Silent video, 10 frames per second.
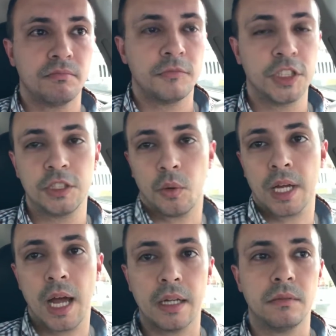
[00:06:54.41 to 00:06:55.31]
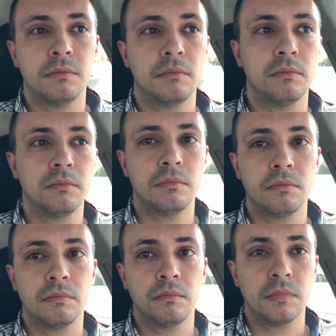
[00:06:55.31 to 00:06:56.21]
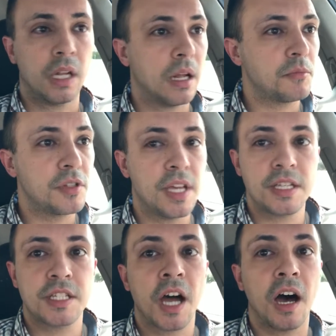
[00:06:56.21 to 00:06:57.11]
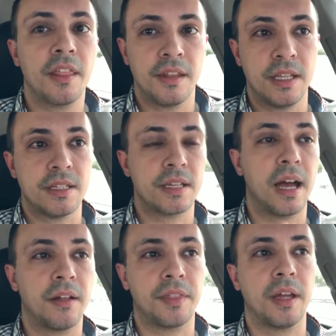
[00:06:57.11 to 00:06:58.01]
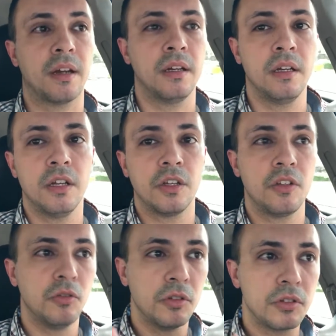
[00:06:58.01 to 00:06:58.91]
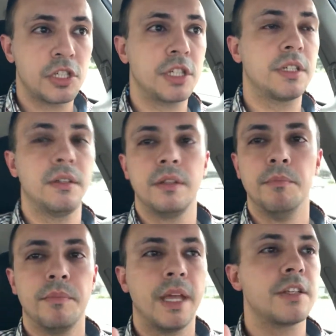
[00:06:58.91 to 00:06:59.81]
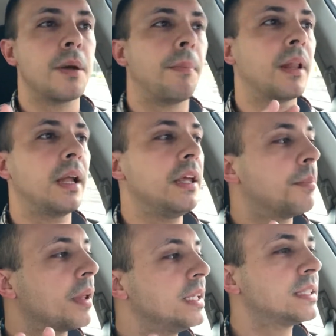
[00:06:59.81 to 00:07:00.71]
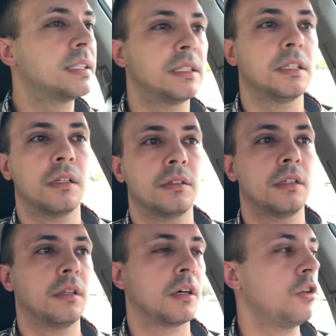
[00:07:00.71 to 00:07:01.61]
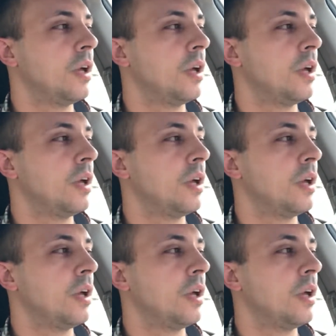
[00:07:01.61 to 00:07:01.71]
just no one got it. And there's a ton of these out there. There's plenty of places to look.